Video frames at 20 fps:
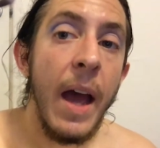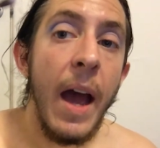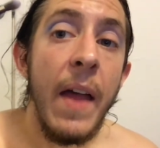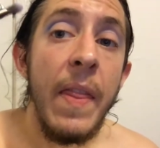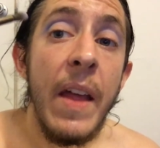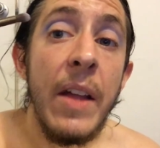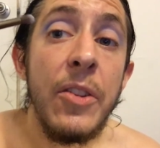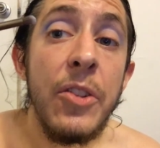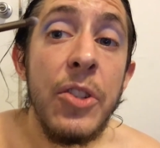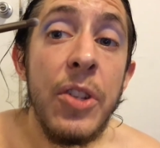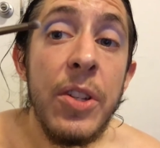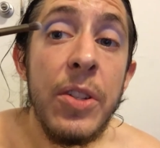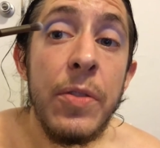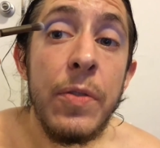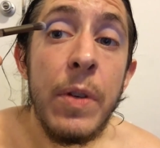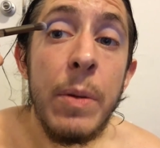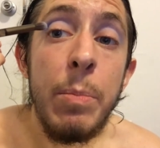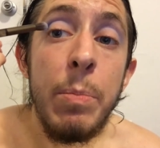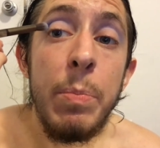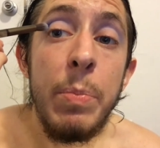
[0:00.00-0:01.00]
And that's
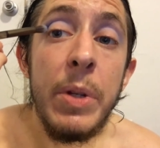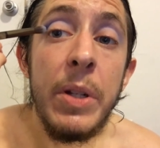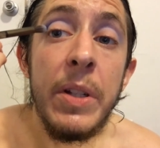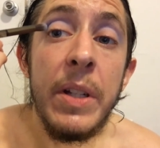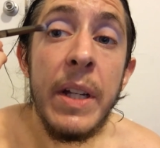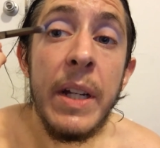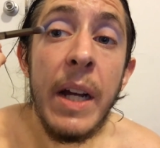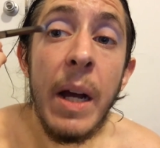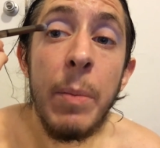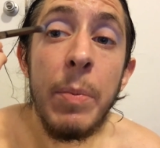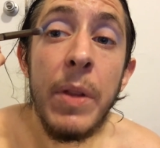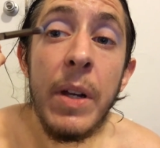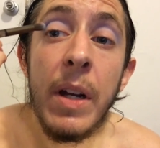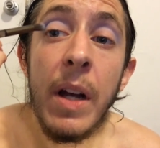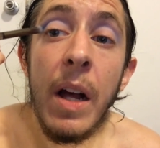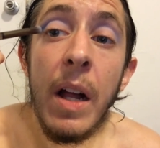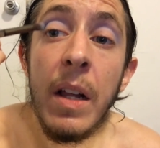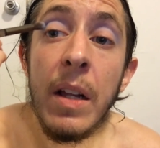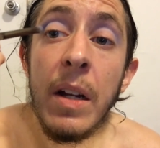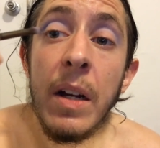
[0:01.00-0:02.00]
just from building up the
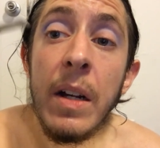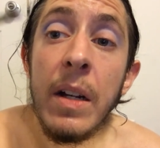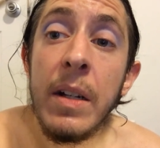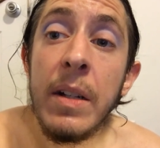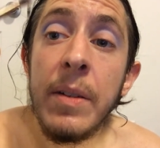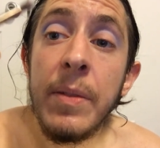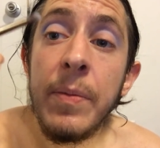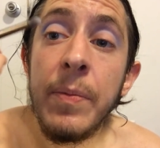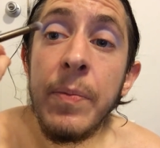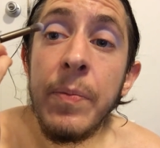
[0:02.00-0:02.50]
color.